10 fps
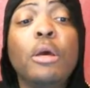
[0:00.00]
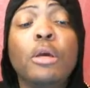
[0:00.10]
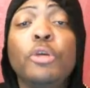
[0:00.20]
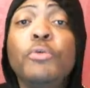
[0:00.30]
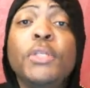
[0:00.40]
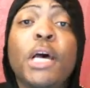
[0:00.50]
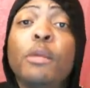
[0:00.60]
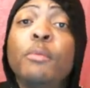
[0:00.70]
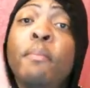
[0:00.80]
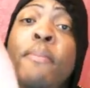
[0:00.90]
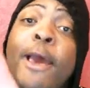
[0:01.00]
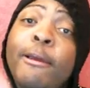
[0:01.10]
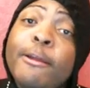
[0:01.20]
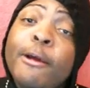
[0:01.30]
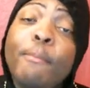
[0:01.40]
You tell them to
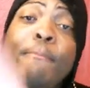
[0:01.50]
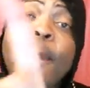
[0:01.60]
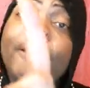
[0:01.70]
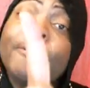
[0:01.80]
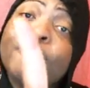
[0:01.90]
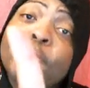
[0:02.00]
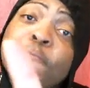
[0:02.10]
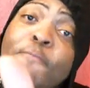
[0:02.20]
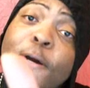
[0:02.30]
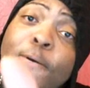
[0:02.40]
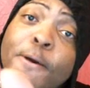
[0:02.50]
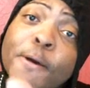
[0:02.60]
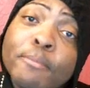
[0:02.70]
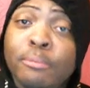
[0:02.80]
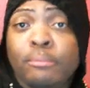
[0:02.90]
back it up. Back it the fuck
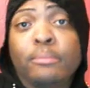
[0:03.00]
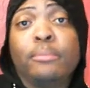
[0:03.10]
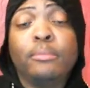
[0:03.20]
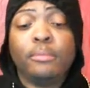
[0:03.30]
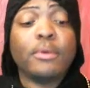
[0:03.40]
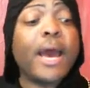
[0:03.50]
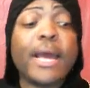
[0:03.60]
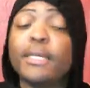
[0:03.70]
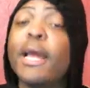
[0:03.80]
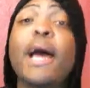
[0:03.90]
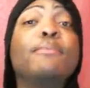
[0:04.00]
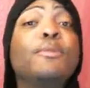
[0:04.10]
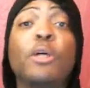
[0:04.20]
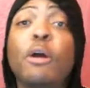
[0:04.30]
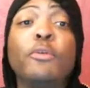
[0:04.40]
up.
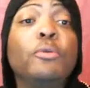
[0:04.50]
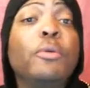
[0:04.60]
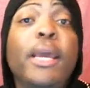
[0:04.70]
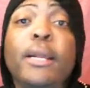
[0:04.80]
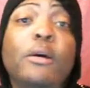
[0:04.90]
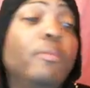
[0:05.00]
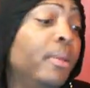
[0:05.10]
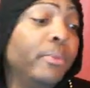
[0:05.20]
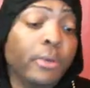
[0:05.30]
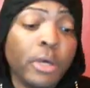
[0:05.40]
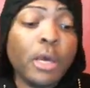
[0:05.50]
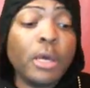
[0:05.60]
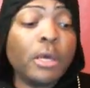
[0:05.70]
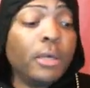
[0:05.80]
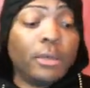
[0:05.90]
I'm sorry. You can't help people.
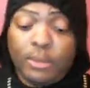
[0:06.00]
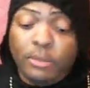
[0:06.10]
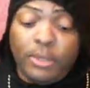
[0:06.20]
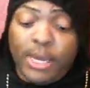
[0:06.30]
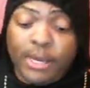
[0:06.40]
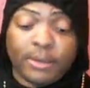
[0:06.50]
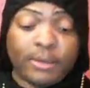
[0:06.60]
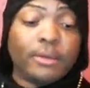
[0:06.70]
You can't.